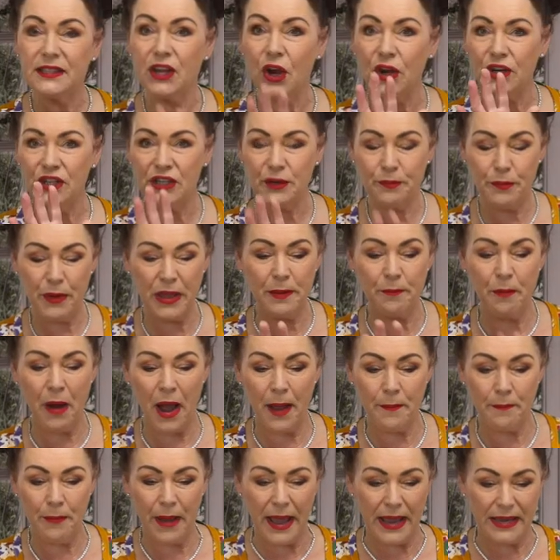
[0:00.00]
going to be
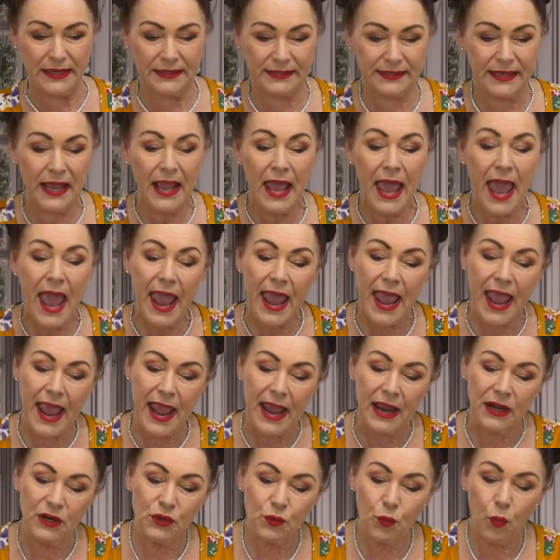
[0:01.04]
my base,
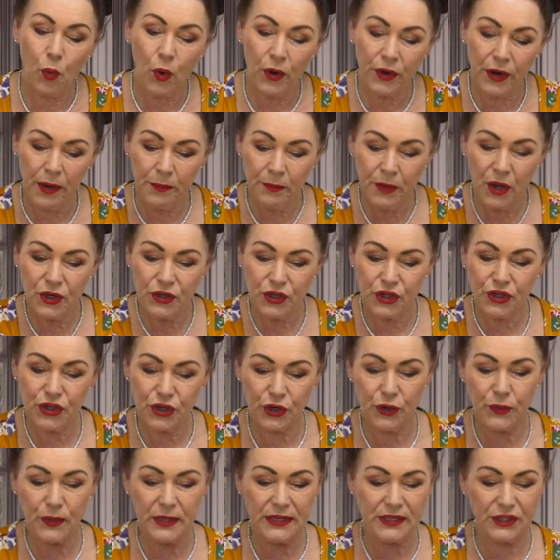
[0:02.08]
and what I'm going to
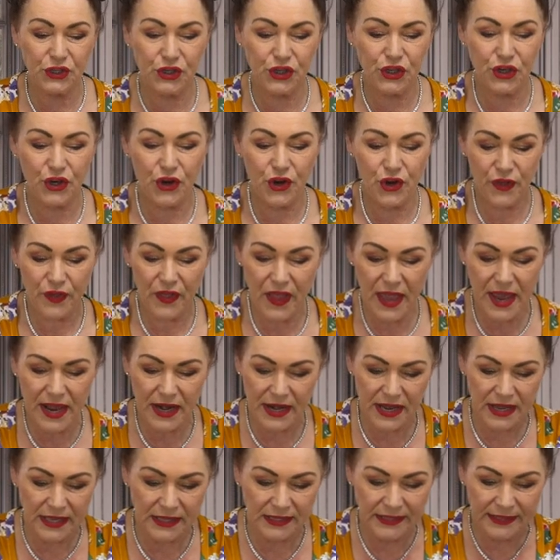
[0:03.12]
do is turn
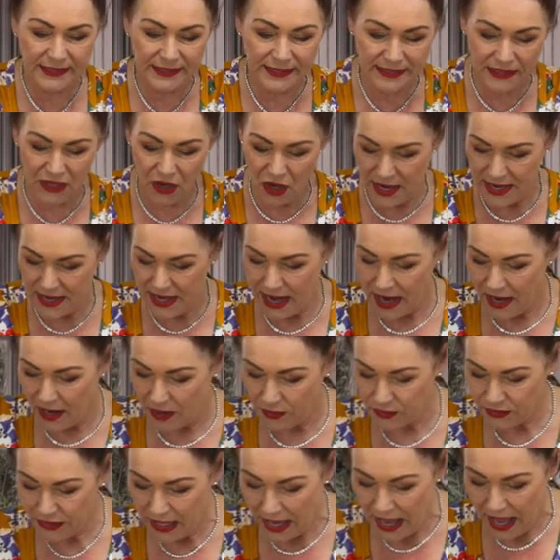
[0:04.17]
that inside
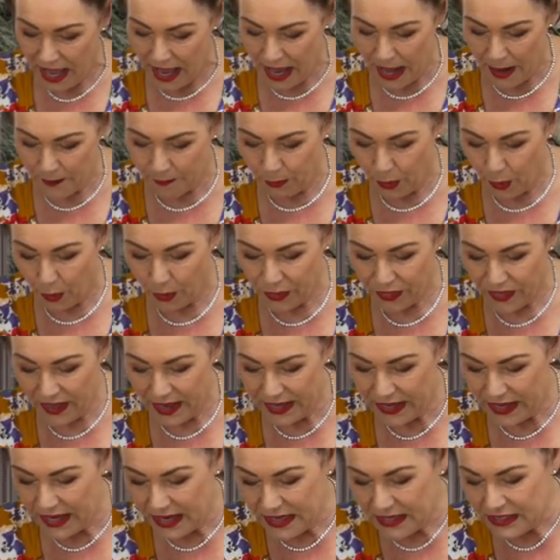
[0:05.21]
out and put
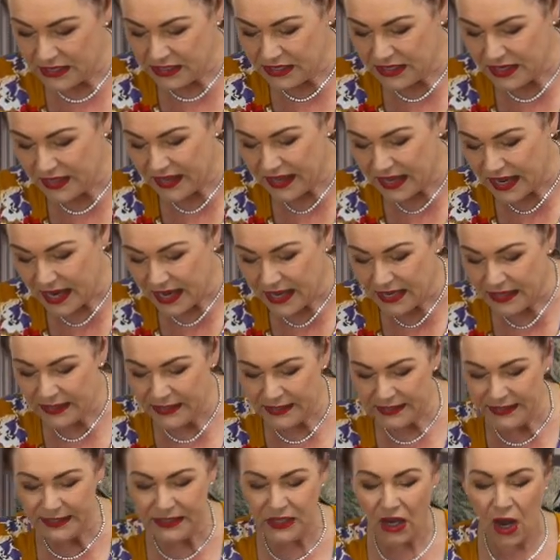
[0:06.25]
that into the
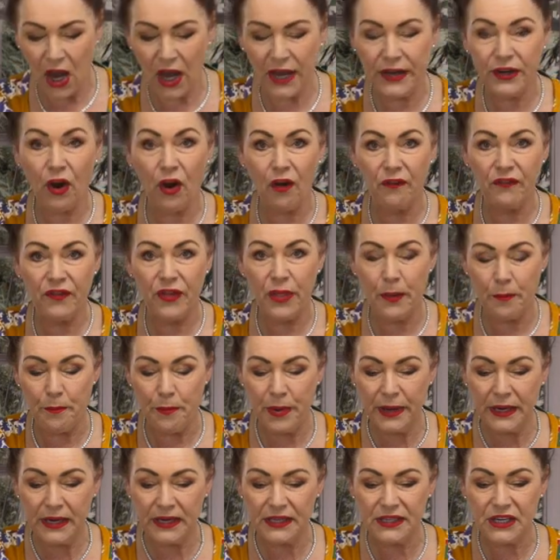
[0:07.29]
inside of the
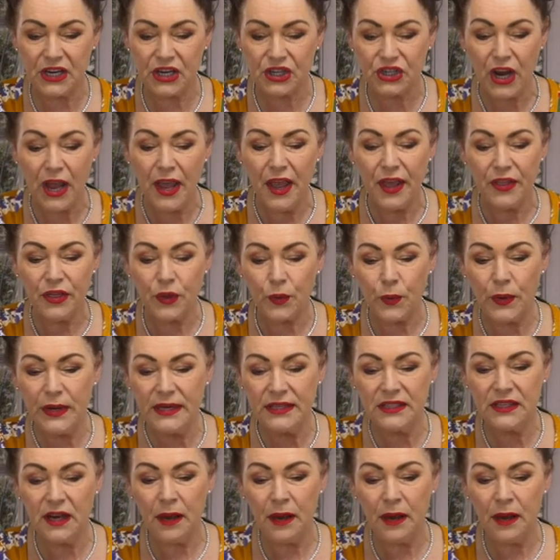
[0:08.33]
bigger dish. The reason